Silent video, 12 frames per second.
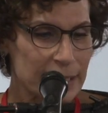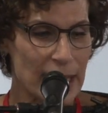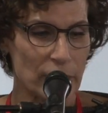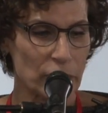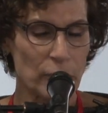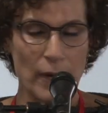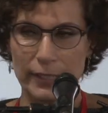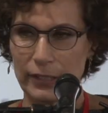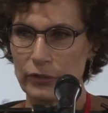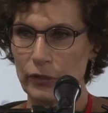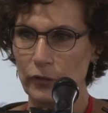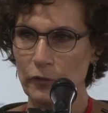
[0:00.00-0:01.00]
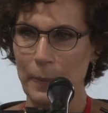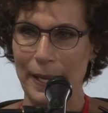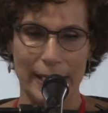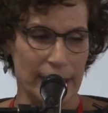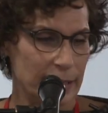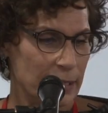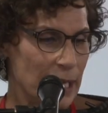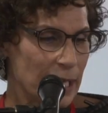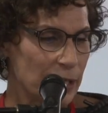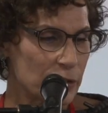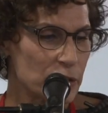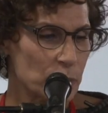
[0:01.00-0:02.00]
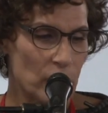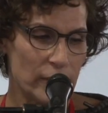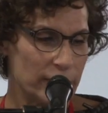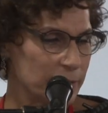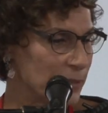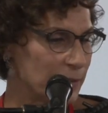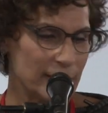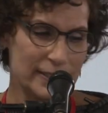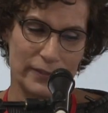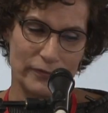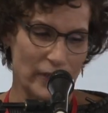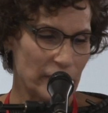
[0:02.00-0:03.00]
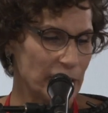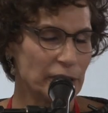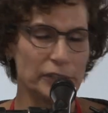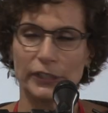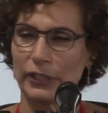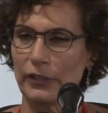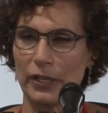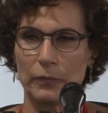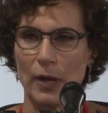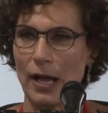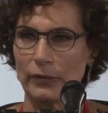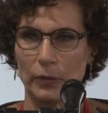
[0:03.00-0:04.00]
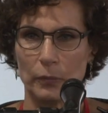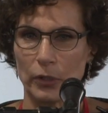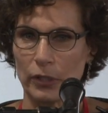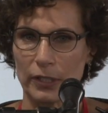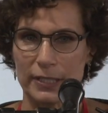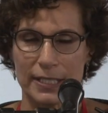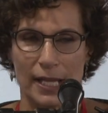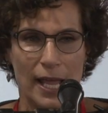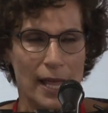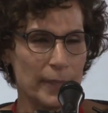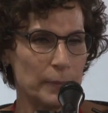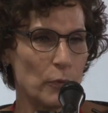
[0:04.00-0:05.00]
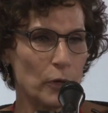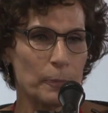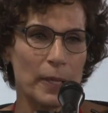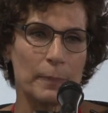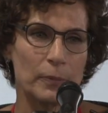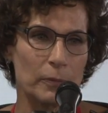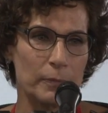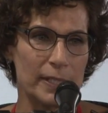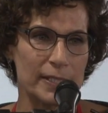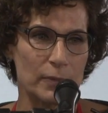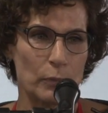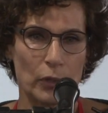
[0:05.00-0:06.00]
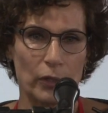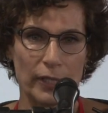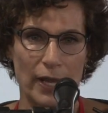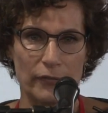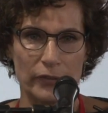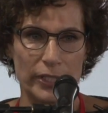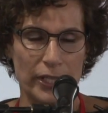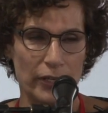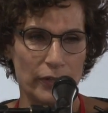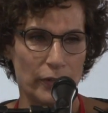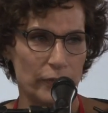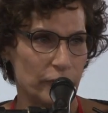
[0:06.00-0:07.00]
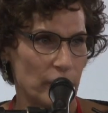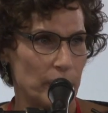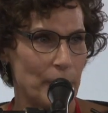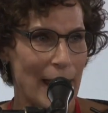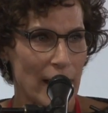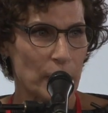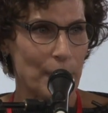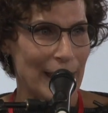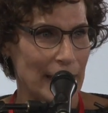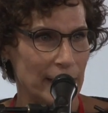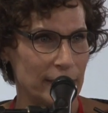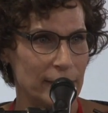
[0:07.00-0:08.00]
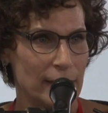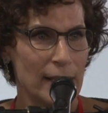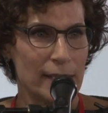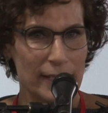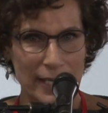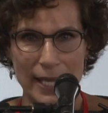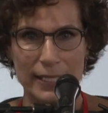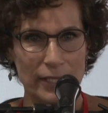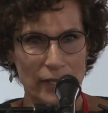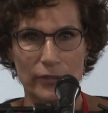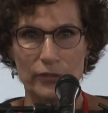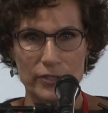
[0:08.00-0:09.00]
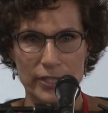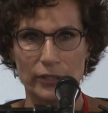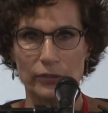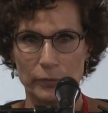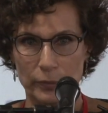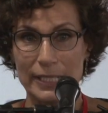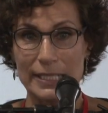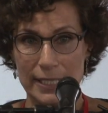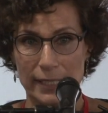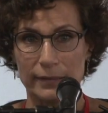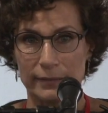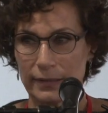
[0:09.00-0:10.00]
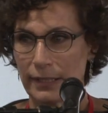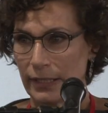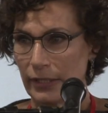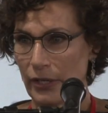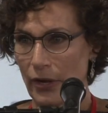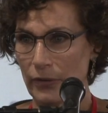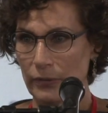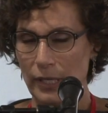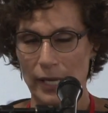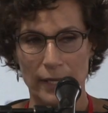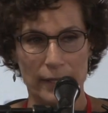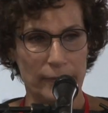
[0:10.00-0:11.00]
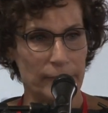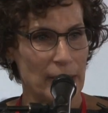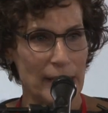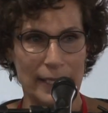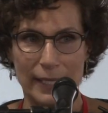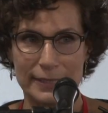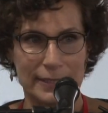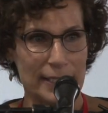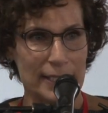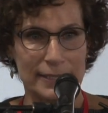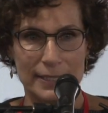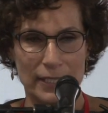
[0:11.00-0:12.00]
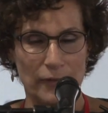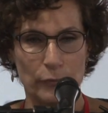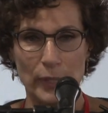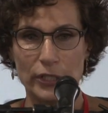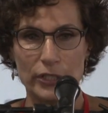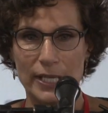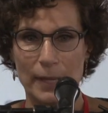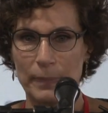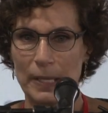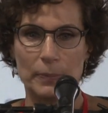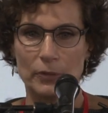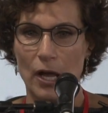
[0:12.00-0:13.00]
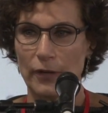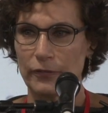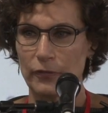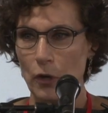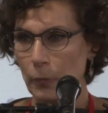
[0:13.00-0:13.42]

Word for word: Now, chronic nerve pain. Here's one, it's very clear on how it works. I mean, more people miss work every year from back pain than any other single reason, you know? Um, it's, it's, and if we could get people off of